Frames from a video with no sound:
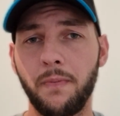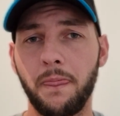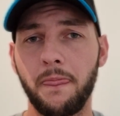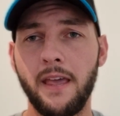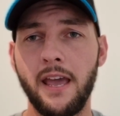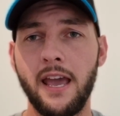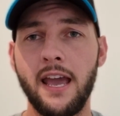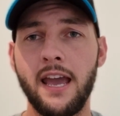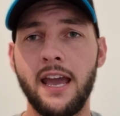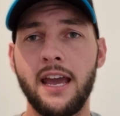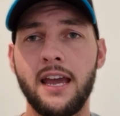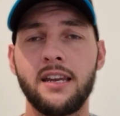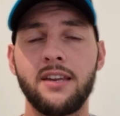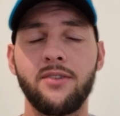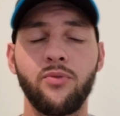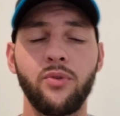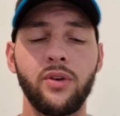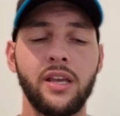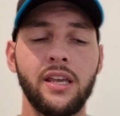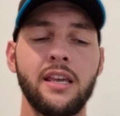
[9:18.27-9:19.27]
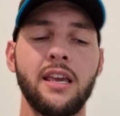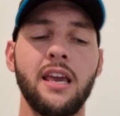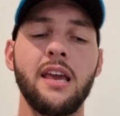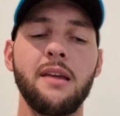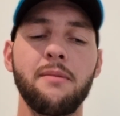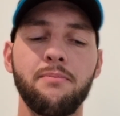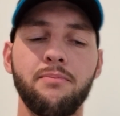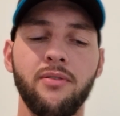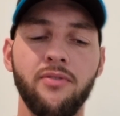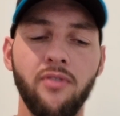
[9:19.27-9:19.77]
And if we can
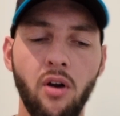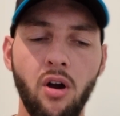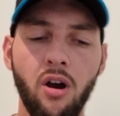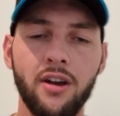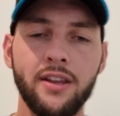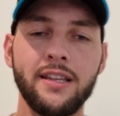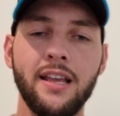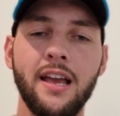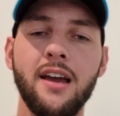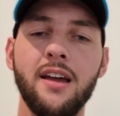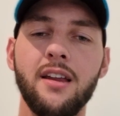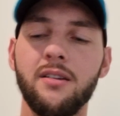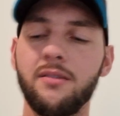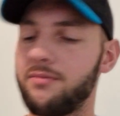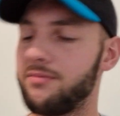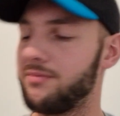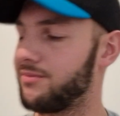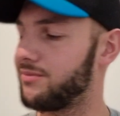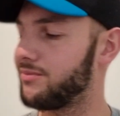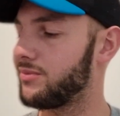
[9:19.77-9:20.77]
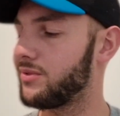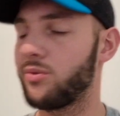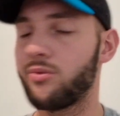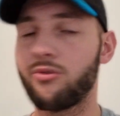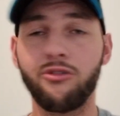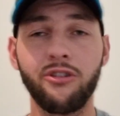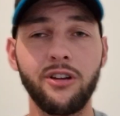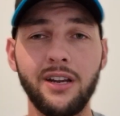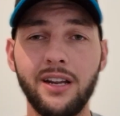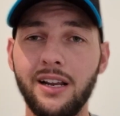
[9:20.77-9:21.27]
keep providing that
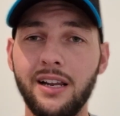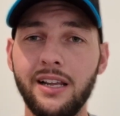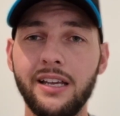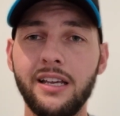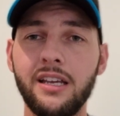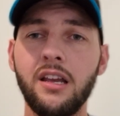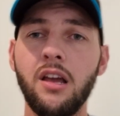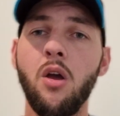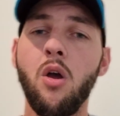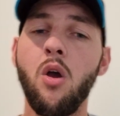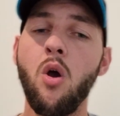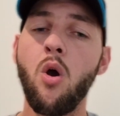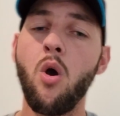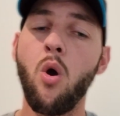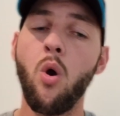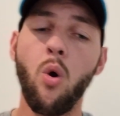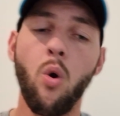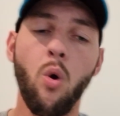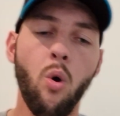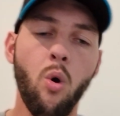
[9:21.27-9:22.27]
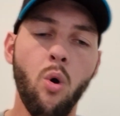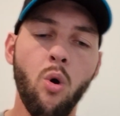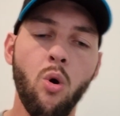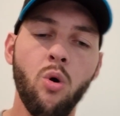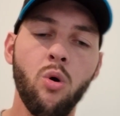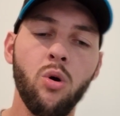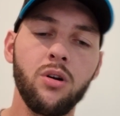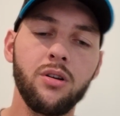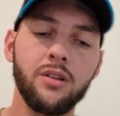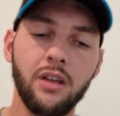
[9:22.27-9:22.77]
critically
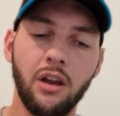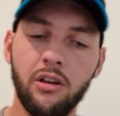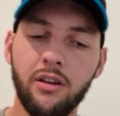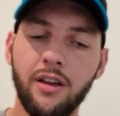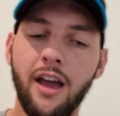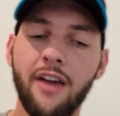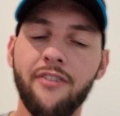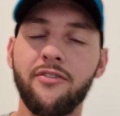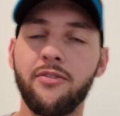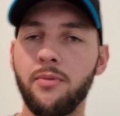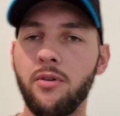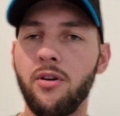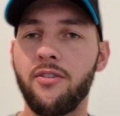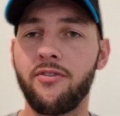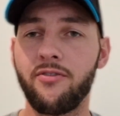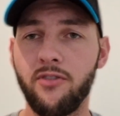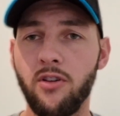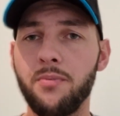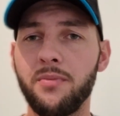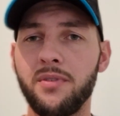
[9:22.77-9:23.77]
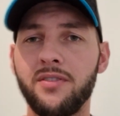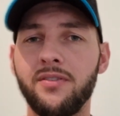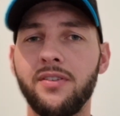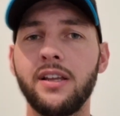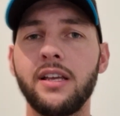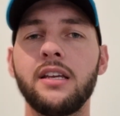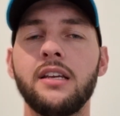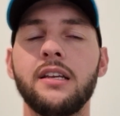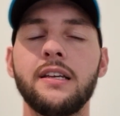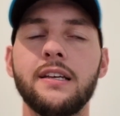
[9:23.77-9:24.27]
or
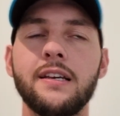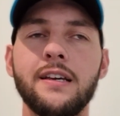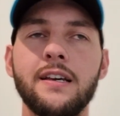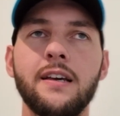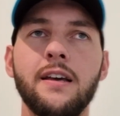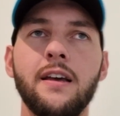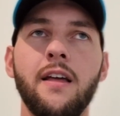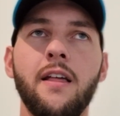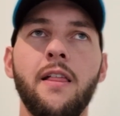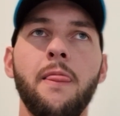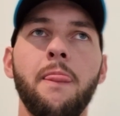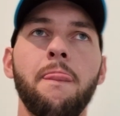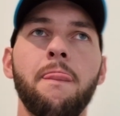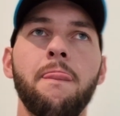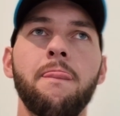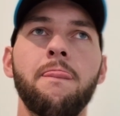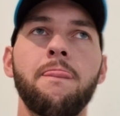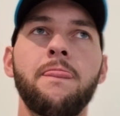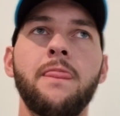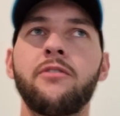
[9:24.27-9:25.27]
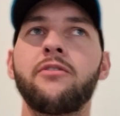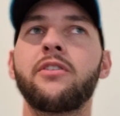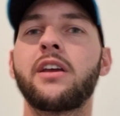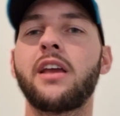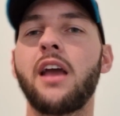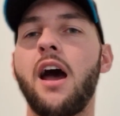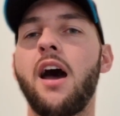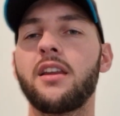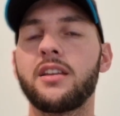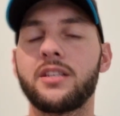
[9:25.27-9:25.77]
affirmatively, then
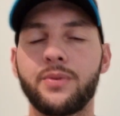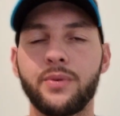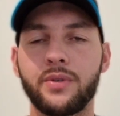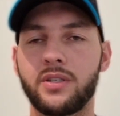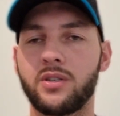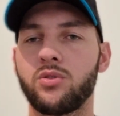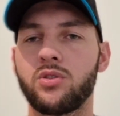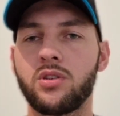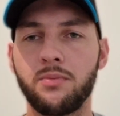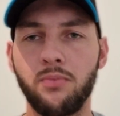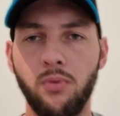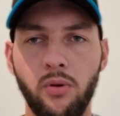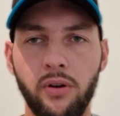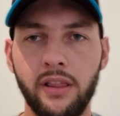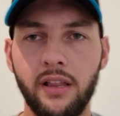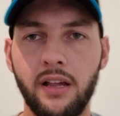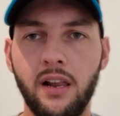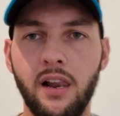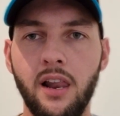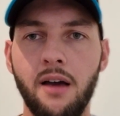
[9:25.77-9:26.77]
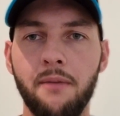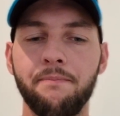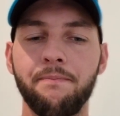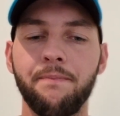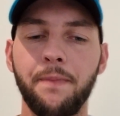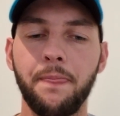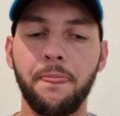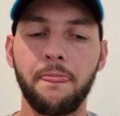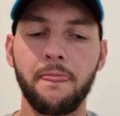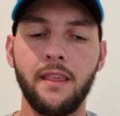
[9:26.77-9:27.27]
regardless, we're still supporting the club,
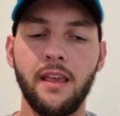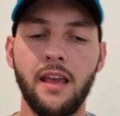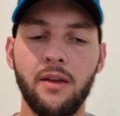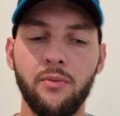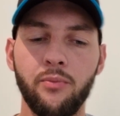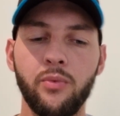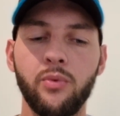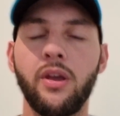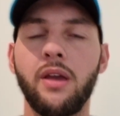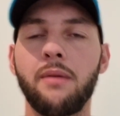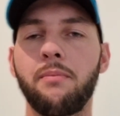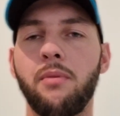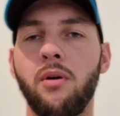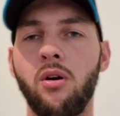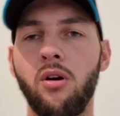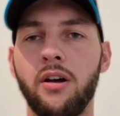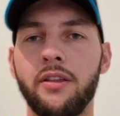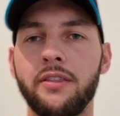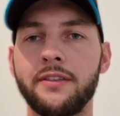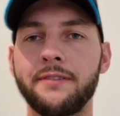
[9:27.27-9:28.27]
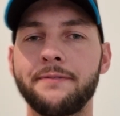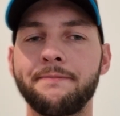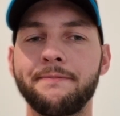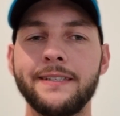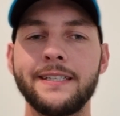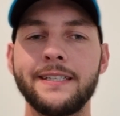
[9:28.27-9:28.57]
and we'll get behind them